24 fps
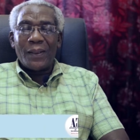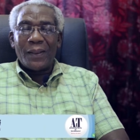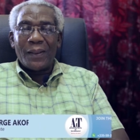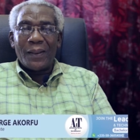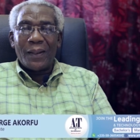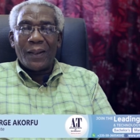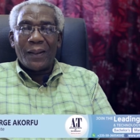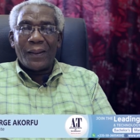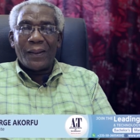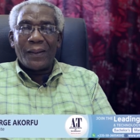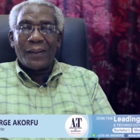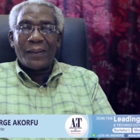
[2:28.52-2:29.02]

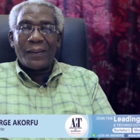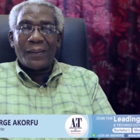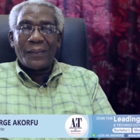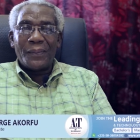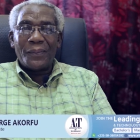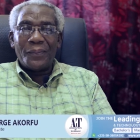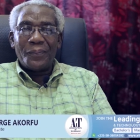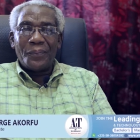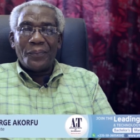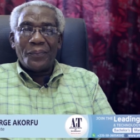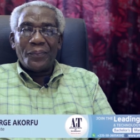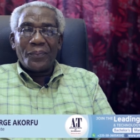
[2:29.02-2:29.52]
in
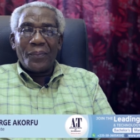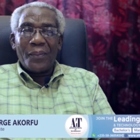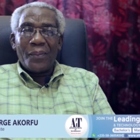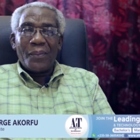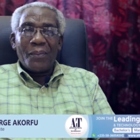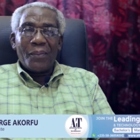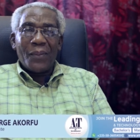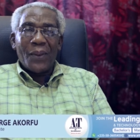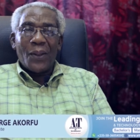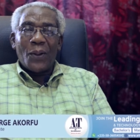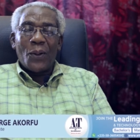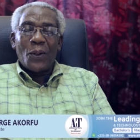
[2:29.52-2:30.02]

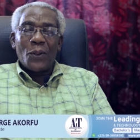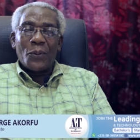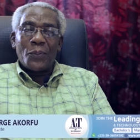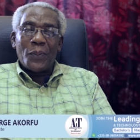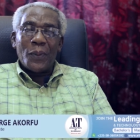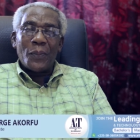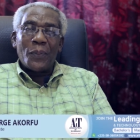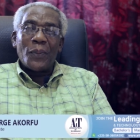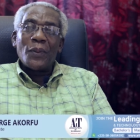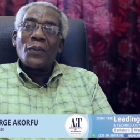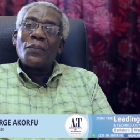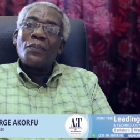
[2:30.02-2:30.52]
Ghana because
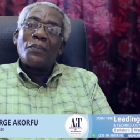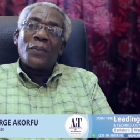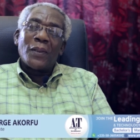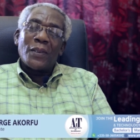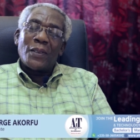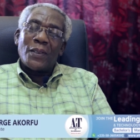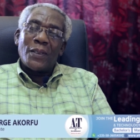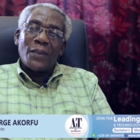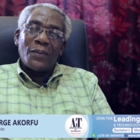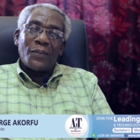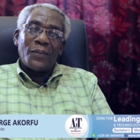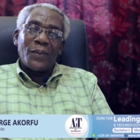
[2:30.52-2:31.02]
people
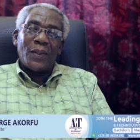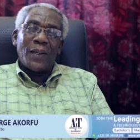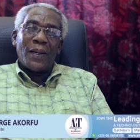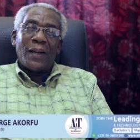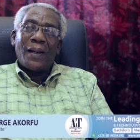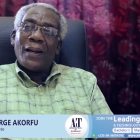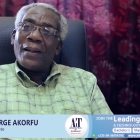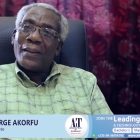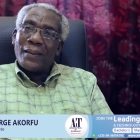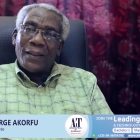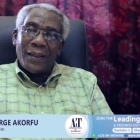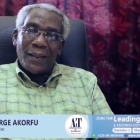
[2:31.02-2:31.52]
perceive
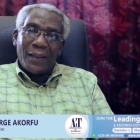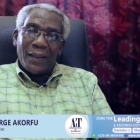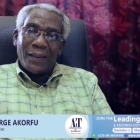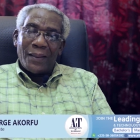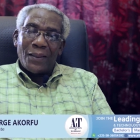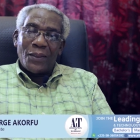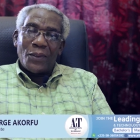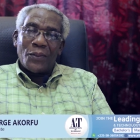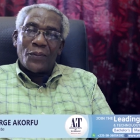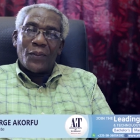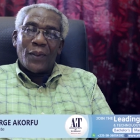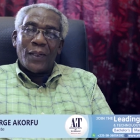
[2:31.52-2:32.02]
the idea that
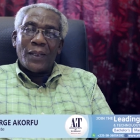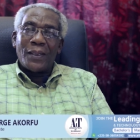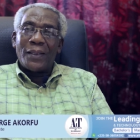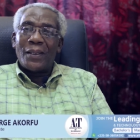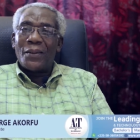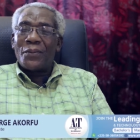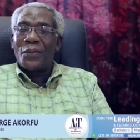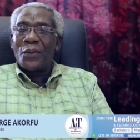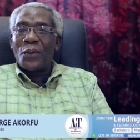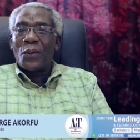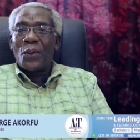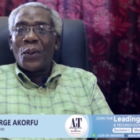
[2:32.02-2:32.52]
it's very
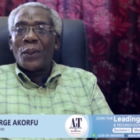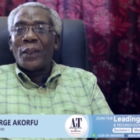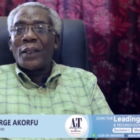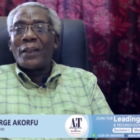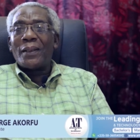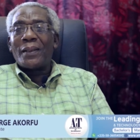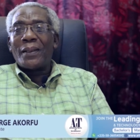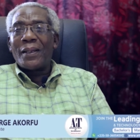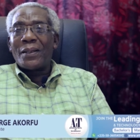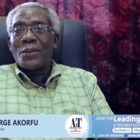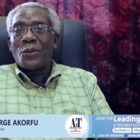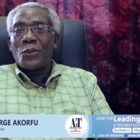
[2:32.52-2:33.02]
difficult
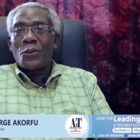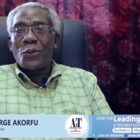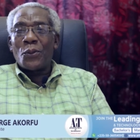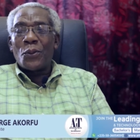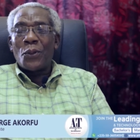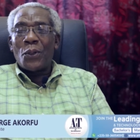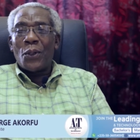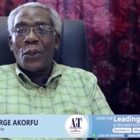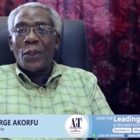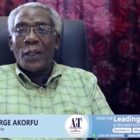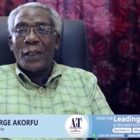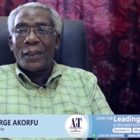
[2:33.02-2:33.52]
and takes
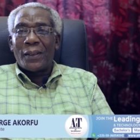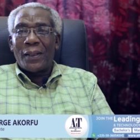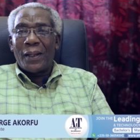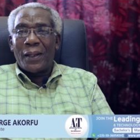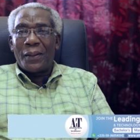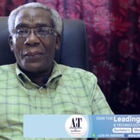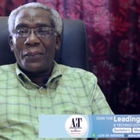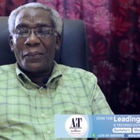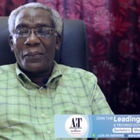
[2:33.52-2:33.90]
so long a time.